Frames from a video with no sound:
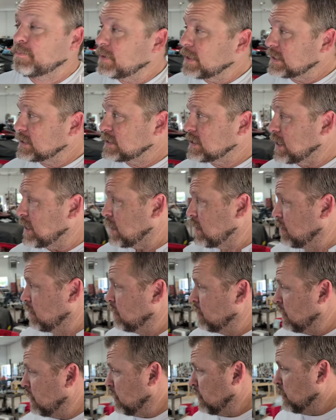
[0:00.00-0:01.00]
But
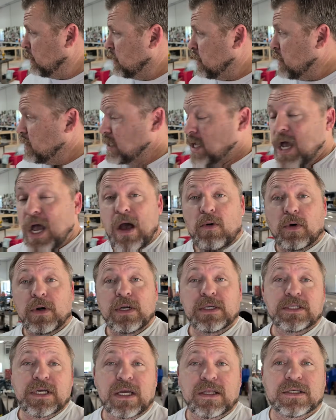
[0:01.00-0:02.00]
yeah, we're going
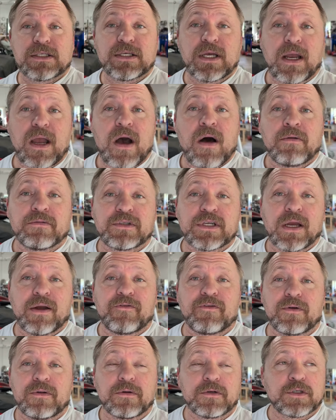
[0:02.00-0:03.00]
to take this thing out, take it
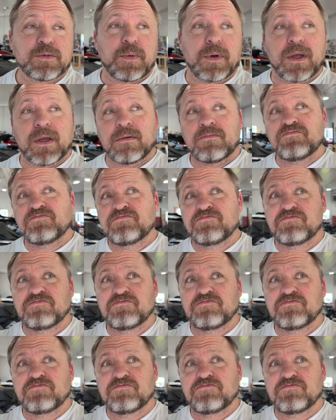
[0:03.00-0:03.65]
for a little spin,